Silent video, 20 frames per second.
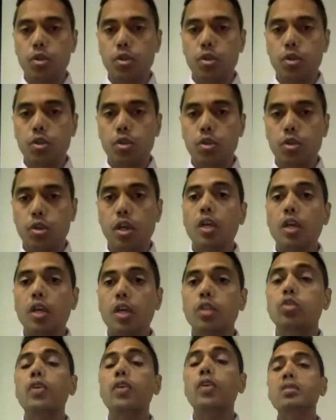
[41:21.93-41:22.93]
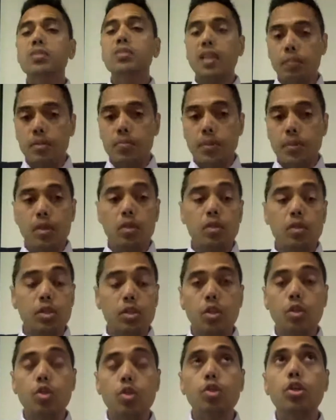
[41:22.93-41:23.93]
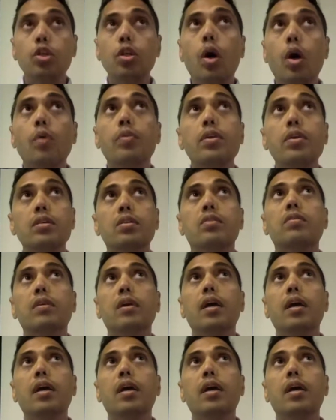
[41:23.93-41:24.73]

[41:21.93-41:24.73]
So we as therapists, because you should know this,